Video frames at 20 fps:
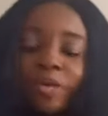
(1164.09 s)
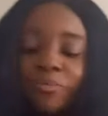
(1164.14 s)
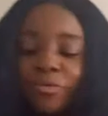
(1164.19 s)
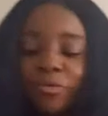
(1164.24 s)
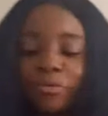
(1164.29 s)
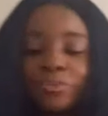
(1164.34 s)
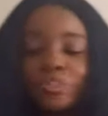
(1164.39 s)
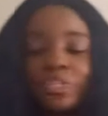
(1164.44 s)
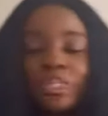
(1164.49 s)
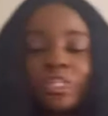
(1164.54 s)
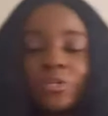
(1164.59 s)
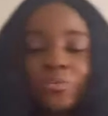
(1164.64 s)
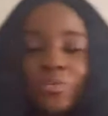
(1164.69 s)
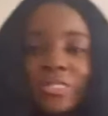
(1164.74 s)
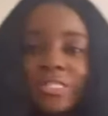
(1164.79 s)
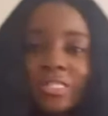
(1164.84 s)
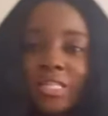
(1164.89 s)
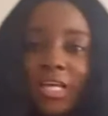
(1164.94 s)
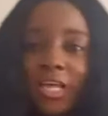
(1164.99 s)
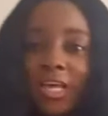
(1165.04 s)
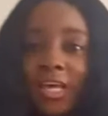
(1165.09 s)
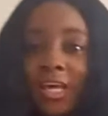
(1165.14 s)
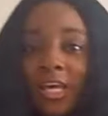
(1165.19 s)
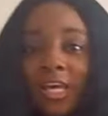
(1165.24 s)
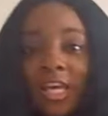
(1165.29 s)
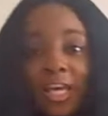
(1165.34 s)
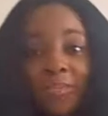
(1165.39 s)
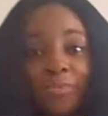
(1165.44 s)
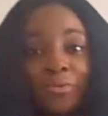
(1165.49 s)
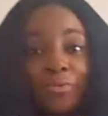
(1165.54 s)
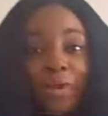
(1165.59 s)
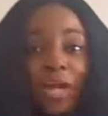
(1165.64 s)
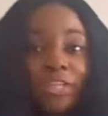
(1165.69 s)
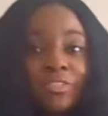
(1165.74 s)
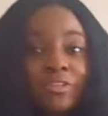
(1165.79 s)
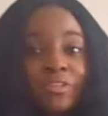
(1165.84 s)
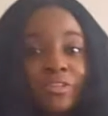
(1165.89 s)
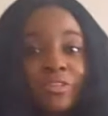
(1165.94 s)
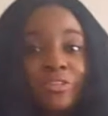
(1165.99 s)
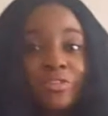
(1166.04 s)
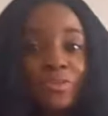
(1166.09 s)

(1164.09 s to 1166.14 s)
Because usually we say, if you write on the